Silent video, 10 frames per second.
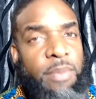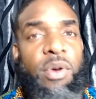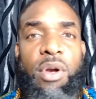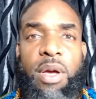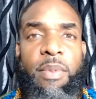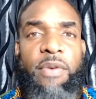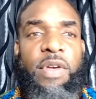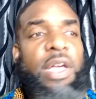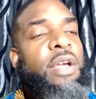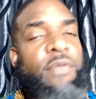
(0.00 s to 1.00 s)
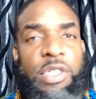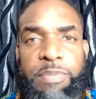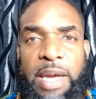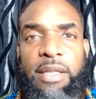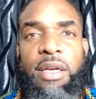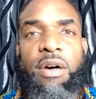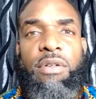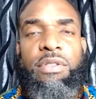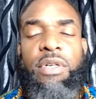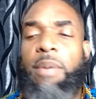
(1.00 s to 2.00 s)
I'm going to come over here and respect the
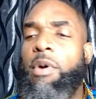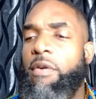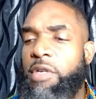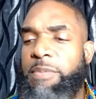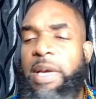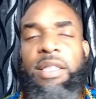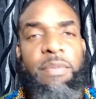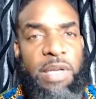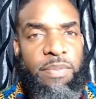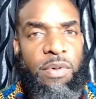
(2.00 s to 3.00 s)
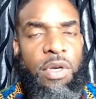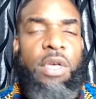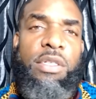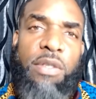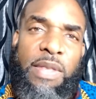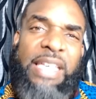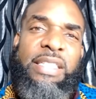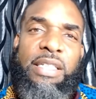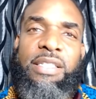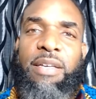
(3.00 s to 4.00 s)
culture. I'm going to respect the people so they
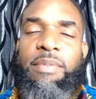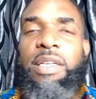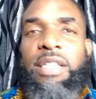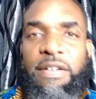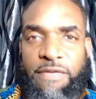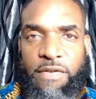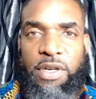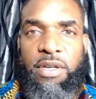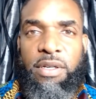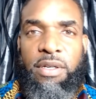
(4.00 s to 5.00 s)
see something different.